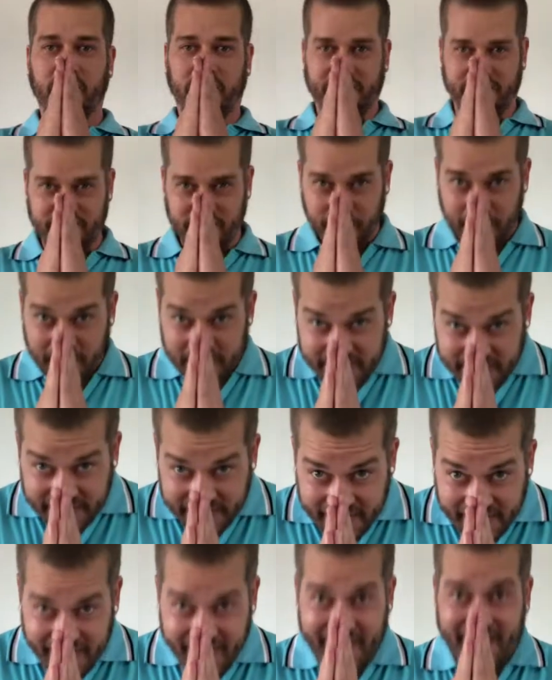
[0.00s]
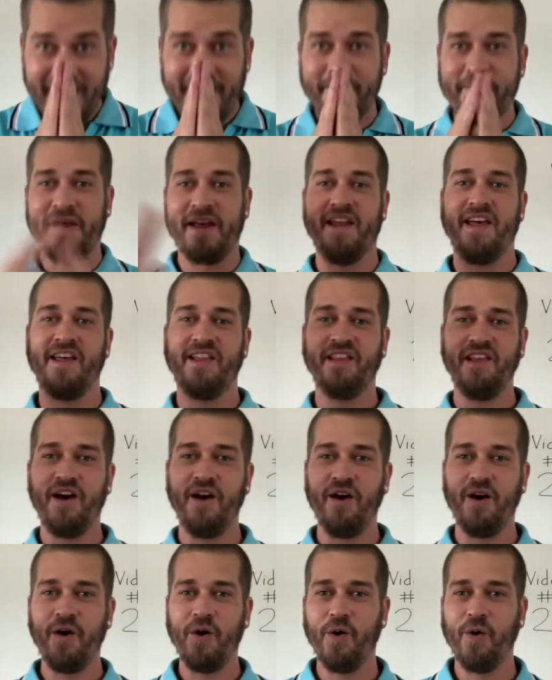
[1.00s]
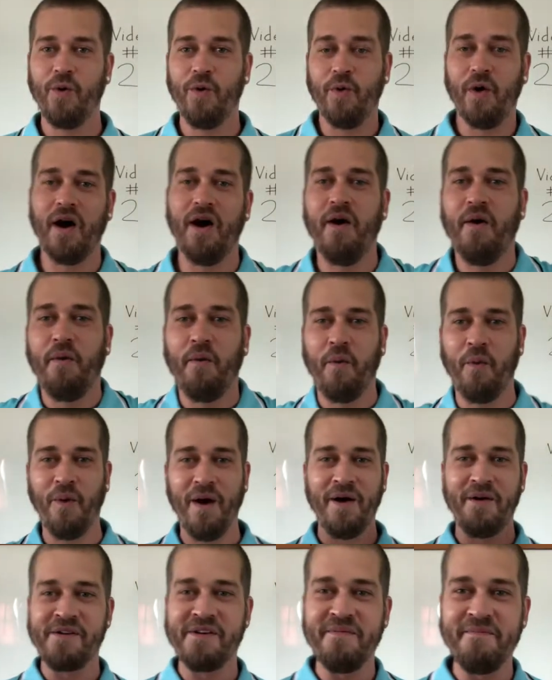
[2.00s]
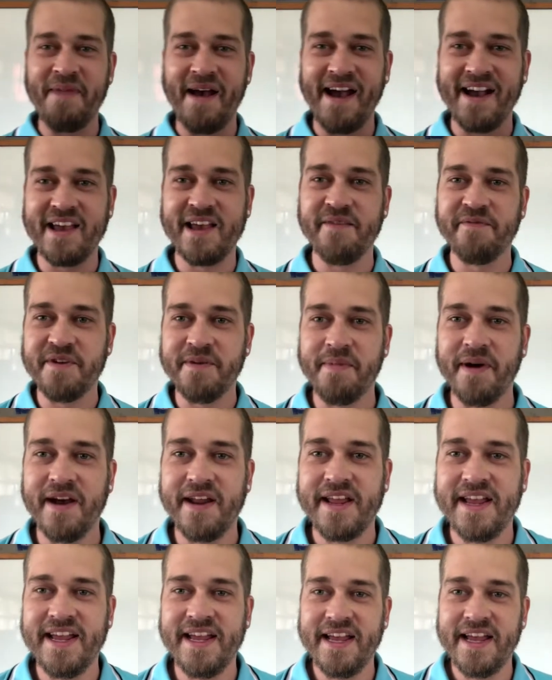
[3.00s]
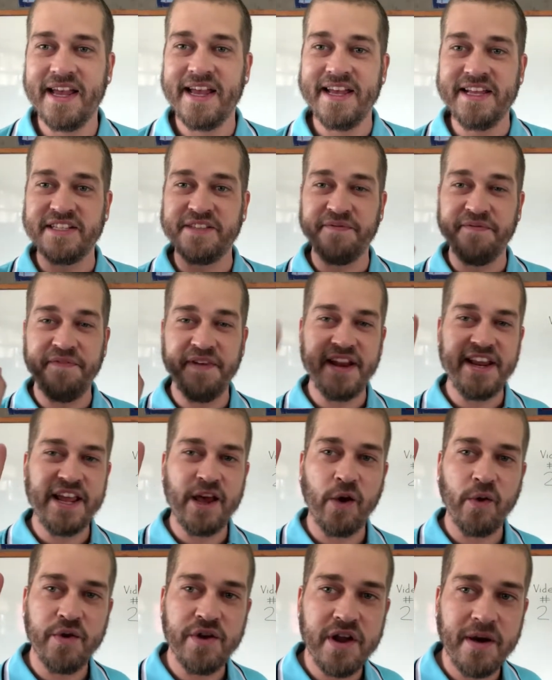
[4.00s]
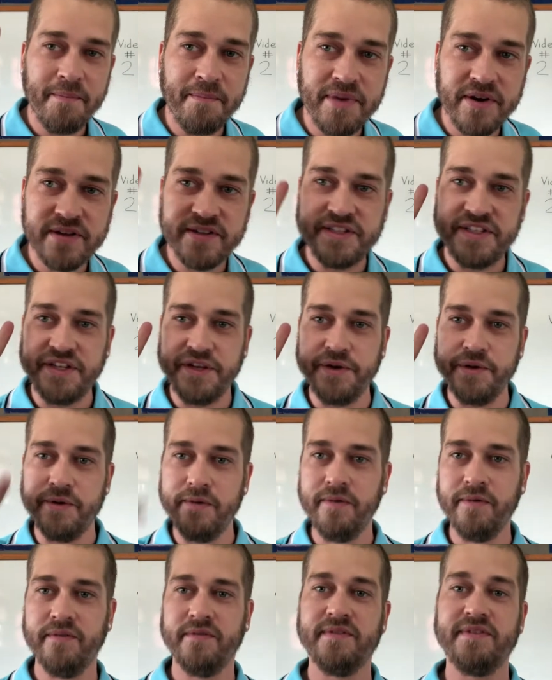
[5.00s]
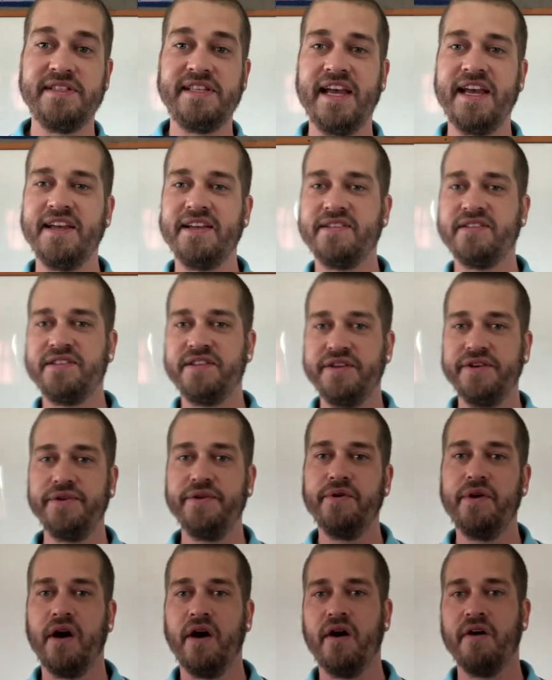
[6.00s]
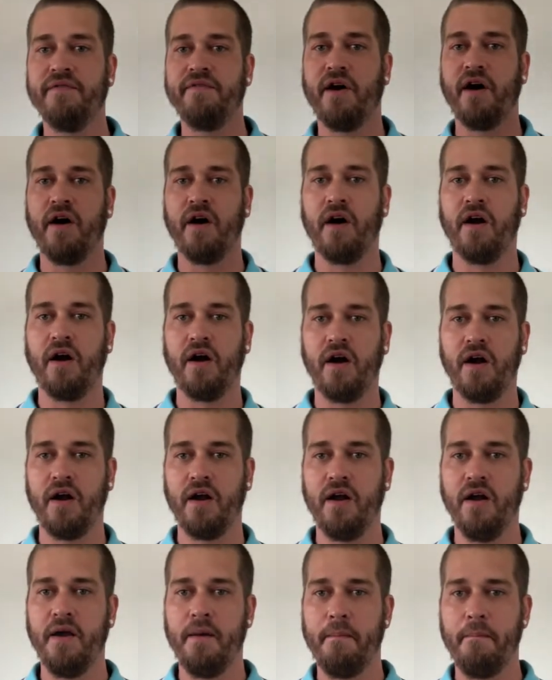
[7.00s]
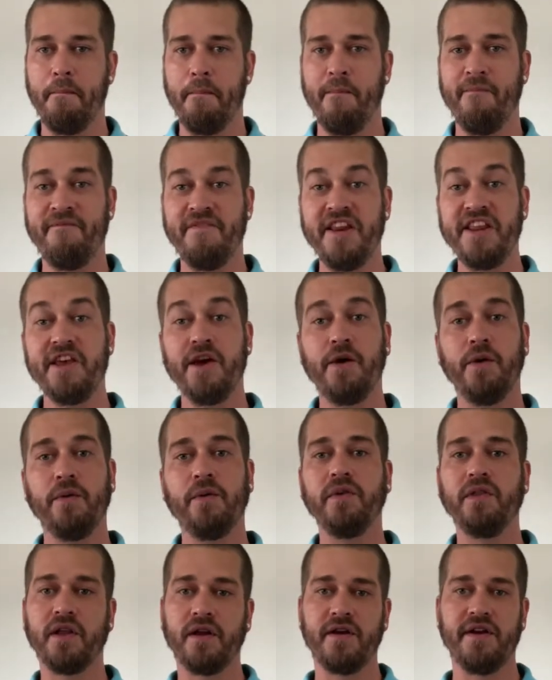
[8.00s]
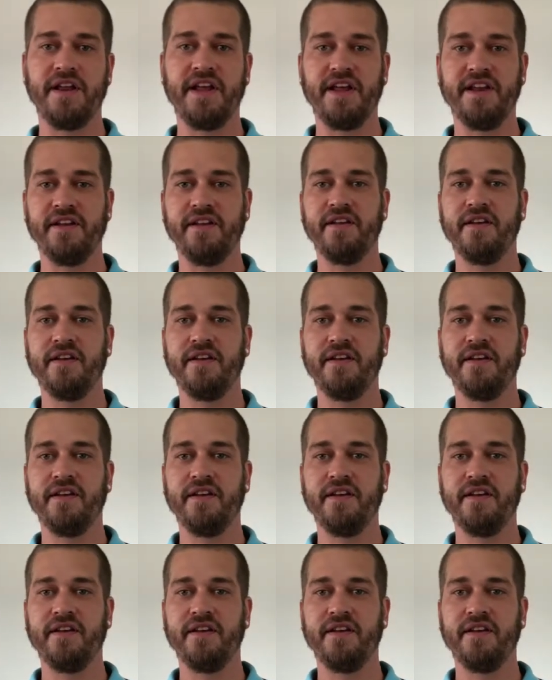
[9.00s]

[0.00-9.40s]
Sawadee Kab and hello! Welcome back everybody. It's video number 2, day 2 of our video learning.